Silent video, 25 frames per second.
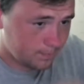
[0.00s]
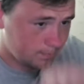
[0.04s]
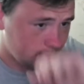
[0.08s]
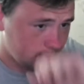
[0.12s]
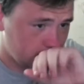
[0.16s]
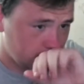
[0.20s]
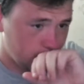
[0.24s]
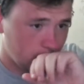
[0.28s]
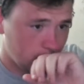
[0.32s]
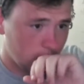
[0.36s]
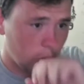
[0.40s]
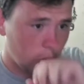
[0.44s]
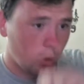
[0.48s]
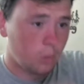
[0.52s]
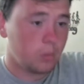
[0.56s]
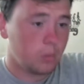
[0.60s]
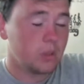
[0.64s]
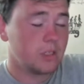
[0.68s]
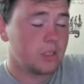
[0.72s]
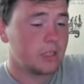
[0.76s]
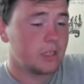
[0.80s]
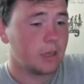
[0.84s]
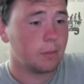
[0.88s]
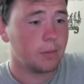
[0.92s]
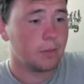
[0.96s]
comments down
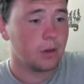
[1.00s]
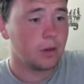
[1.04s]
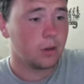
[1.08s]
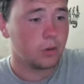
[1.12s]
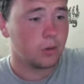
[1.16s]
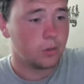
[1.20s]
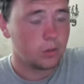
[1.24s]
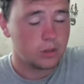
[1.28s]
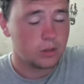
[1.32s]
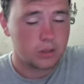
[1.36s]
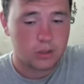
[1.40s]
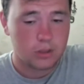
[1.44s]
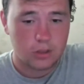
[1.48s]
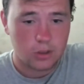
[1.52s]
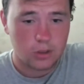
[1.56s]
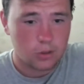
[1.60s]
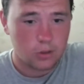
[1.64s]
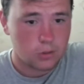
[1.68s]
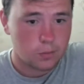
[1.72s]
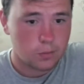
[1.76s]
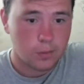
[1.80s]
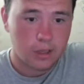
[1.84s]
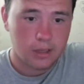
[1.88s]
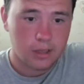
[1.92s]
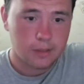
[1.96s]
below. Excuse me.
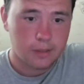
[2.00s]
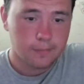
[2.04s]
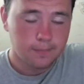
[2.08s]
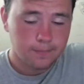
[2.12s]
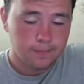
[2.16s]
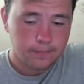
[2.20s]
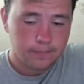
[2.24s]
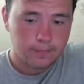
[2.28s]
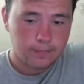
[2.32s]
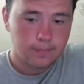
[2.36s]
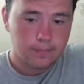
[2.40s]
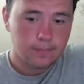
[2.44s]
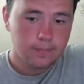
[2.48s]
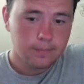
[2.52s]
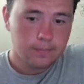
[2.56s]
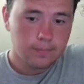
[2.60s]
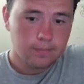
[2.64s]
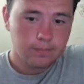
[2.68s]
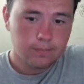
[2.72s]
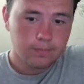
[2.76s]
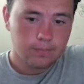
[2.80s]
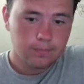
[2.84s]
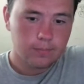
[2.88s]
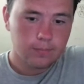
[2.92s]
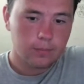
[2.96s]

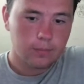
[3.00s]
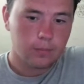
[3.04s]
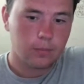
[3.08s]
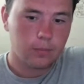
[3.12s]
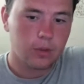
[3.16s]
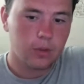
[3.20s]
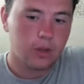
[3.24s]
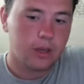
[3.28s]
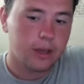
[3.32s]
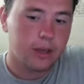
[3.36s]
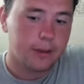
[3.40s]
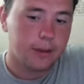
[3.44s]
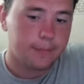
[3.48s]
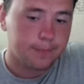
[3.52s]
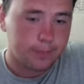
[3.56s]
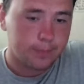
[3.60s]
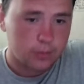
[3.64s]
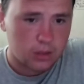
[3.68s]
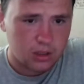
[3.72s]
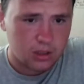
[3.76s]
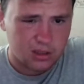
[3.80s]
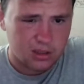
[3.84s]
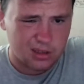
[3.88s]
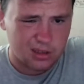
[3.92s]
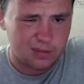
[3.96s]
But yeah,
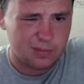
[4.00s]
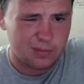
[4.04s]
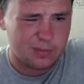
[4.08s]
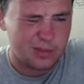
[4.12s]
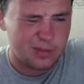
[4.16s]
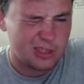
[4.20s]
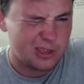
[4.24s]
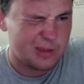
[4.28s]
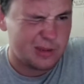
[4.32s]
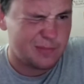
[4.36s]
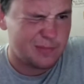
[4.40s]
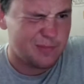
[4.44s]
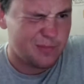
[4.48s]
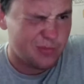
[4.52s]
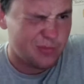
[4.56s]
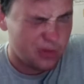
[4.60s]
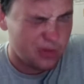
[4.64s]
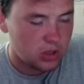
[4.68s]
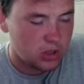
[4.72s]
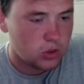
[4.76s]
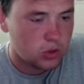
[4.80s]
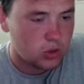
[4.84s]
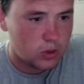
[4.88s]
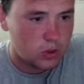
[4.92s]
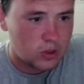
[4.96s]
I'm pretty sure
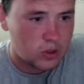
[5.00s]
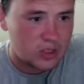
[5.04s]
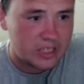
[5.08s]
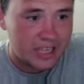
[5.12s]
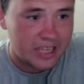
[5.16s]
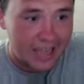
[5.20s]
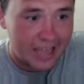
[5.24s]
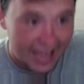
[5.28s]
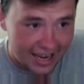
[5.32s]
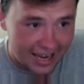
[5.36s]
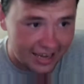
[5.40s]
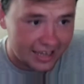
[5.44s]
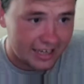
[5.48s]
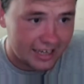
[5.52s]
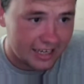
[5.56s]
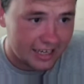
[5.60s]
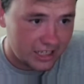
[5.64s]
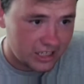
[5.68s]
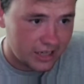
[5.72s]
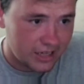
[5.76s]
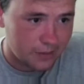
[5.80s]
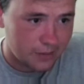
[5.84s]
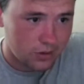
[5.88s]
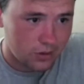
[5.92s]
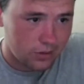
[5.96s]
this is technically chapter
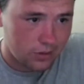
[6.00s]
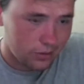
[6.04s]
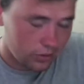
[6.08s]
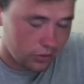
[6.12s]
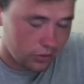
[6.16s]
3.